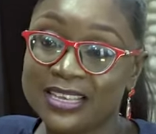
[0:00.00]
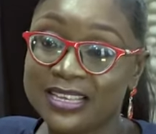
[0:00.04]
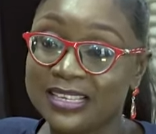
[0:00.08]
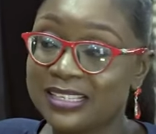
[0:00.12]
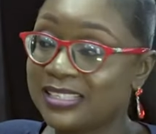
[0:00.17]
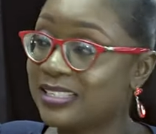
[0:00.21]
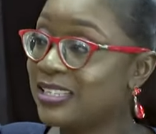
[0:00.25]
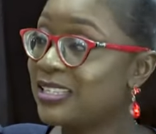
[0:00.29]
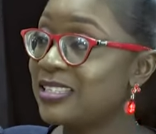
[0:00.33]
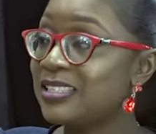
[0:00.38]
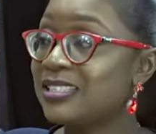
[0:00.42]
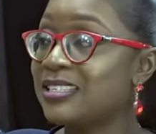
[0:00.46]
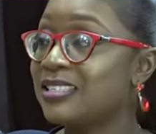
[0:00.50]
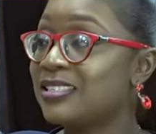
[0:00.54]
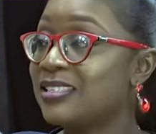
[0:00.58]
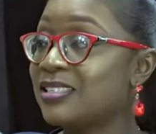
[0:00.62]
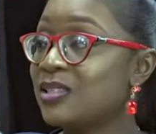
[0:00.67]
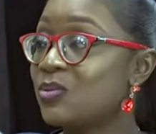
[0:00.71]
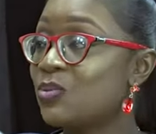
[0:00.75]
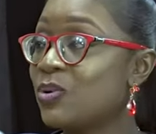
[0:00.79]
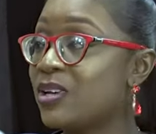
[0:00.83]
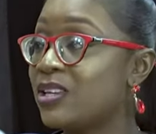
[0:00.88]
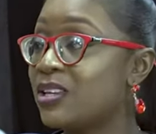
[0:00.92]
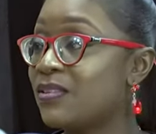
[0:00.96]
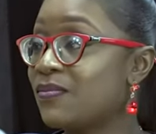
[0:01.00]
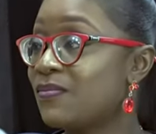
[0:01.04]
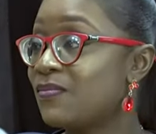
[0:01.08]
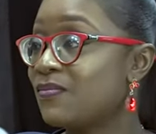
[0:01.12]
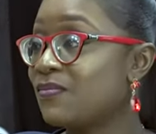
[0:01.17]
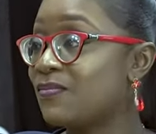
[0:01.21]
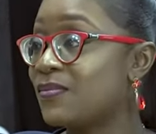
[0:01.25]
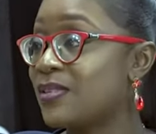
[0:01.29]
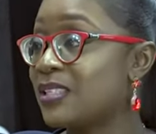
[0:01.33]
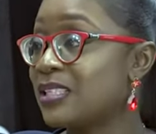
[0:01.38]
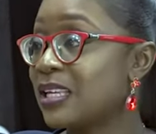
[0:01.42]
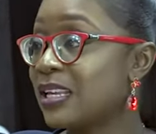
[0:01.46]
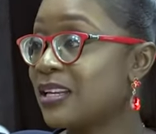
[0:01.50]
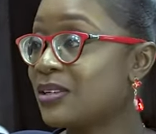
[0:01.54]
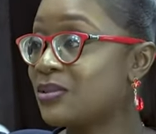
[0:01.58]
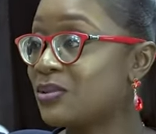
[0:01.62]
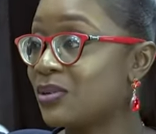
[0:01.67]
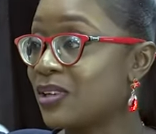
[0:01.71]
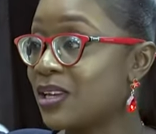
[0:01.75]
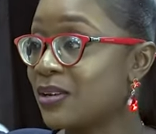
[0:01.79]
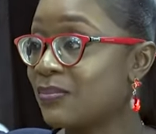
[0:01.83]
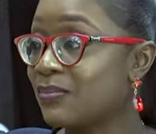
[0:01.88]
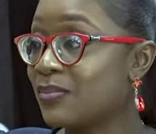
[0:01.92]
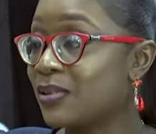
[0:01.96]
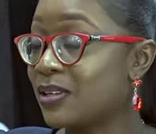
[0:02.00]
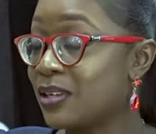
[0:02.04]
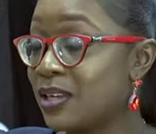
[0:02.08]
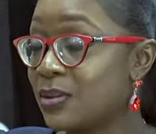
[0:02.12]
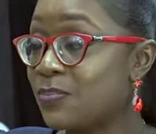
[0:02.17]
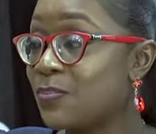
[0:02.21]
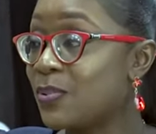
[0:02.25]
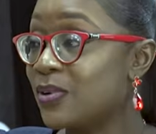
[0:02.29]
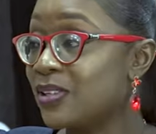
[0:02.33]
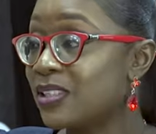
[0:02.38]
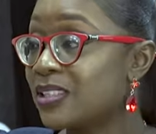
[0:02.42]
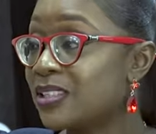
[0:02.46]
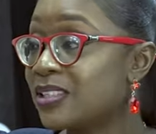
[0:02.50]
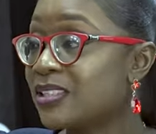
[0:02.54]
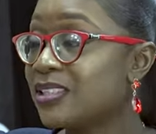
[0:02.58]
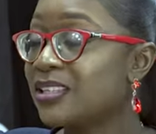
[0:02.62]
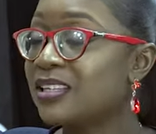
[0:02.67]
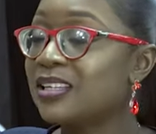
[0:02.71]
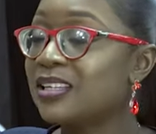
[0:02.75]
since this is where they've decided to keep us,